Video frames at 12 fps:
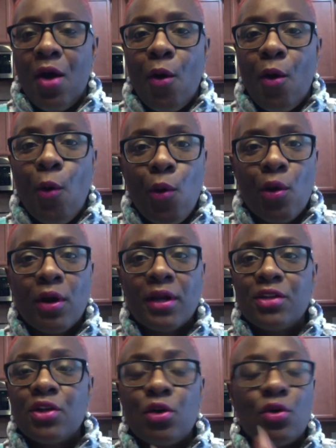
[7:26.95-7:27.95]
or you
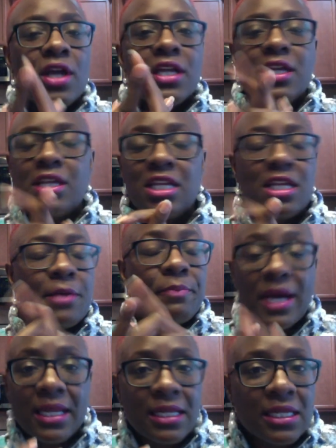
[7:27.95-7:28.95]
know, your
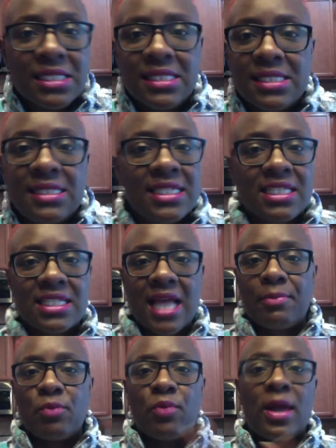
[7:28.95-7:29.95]
butt looks this type
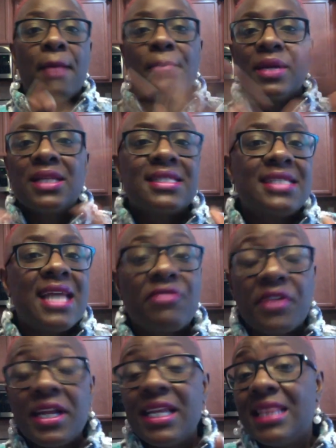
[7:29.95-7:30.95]
of way, but it's never
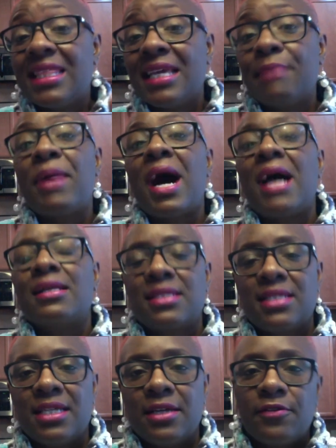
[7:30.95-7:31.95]
anything
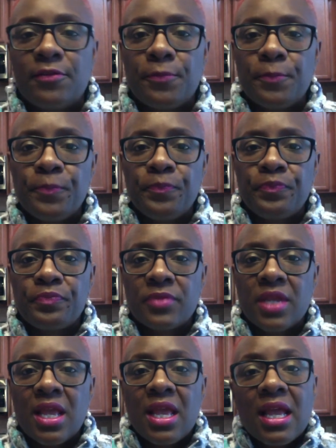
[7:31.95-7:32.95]
positive.
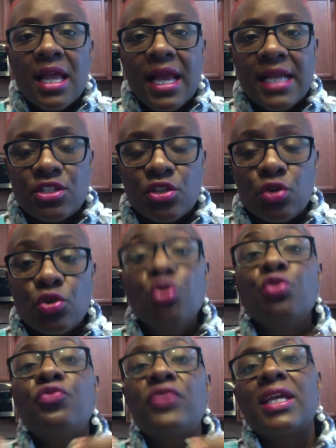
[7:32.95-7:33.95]
And so you
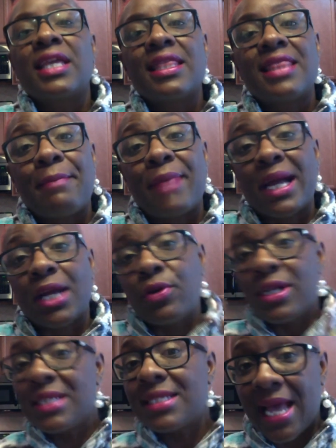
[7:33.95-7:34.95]
thinking that by
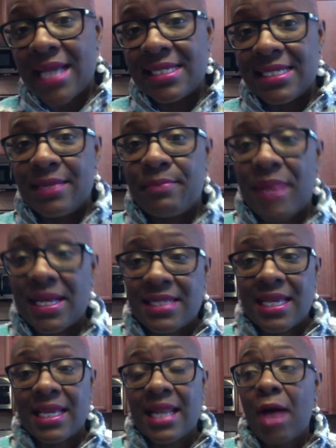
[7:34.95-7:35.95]
criticizing them, by
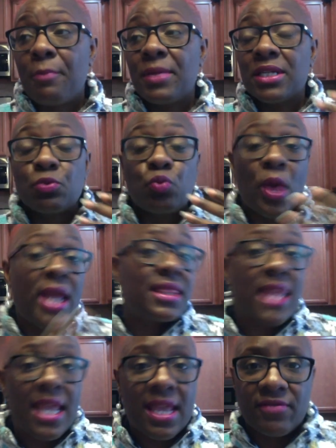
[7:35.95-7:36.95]
saying how much weight
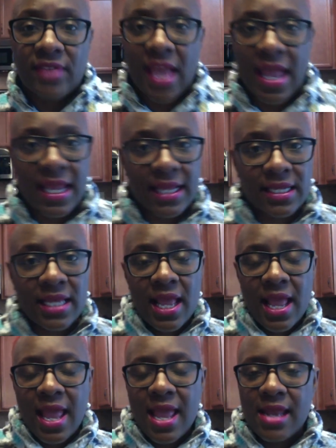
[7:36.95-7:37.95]
they have gained
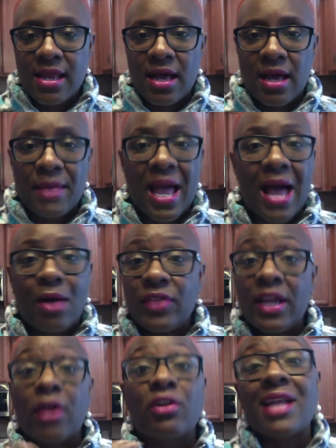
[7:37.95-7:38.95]
and um, how they
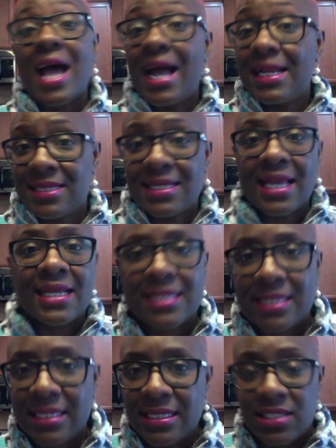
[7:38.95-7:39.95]
are not sex,
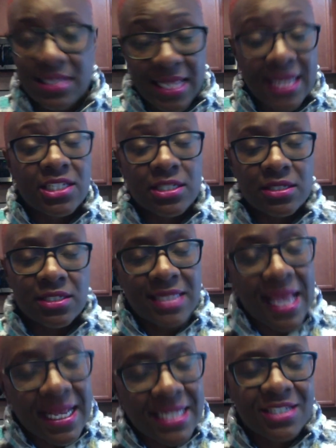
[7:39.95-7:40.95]
sex,
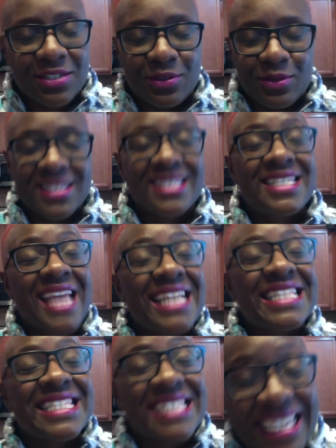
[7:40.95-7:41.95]
sexual,
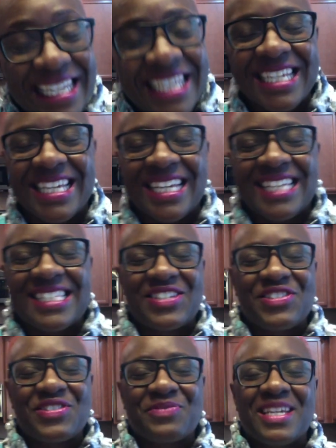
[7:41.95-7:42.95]
sexy,
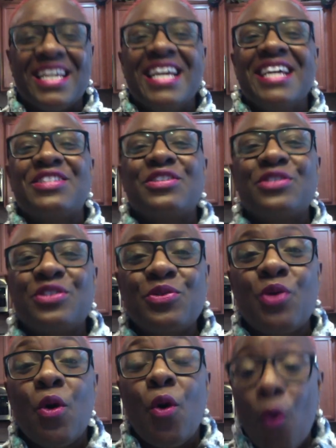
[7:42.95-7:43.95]
excuse me, to you,
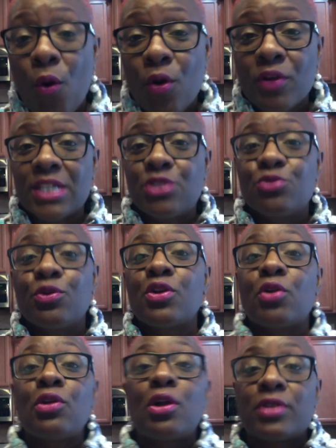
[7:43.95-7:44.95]
or that you are no
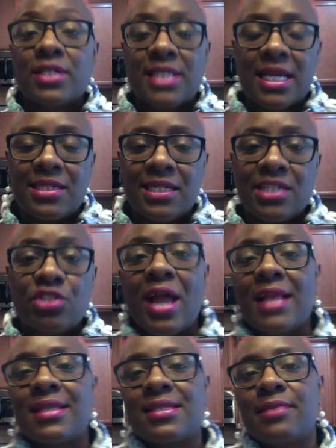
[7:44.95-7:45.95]
longer sexually
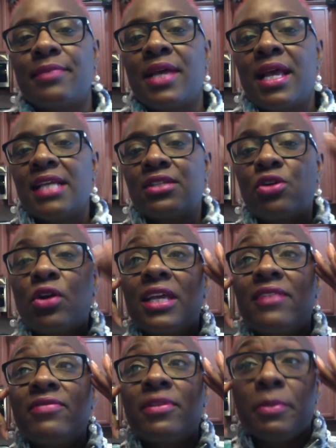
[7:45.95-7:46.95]
attracted to them, is going to
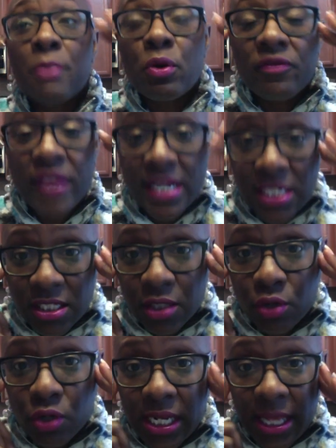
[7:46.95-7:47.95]
give them the motivation to
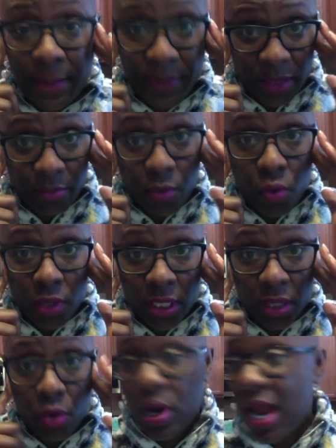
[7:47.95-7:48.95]
get up in the
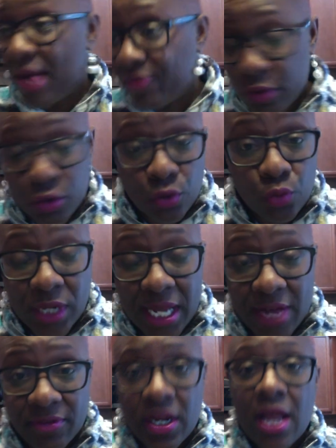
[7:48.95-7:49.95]
morning or afternoon,
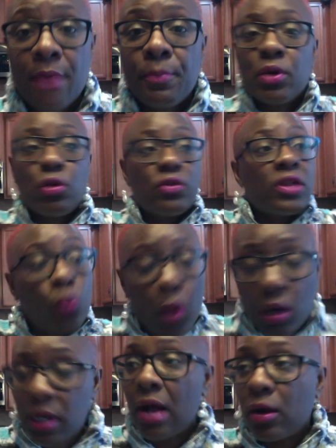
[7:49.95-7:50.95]
whenever, put on their
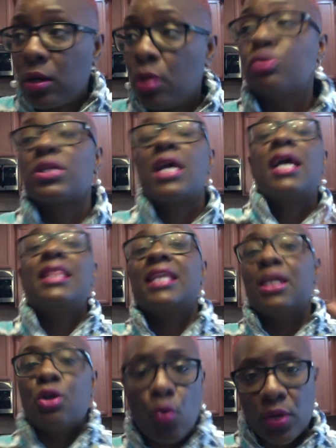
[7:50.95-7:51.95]
workout clothes, and
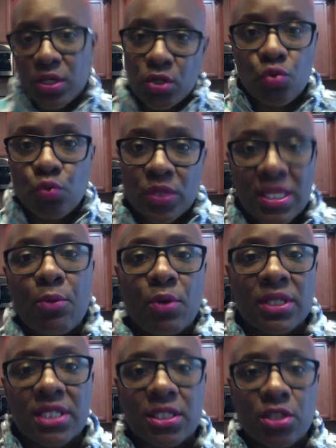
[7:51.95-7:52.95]
then go and do what they
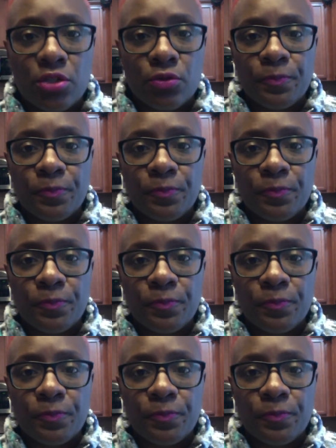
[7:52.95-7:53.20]
want to do.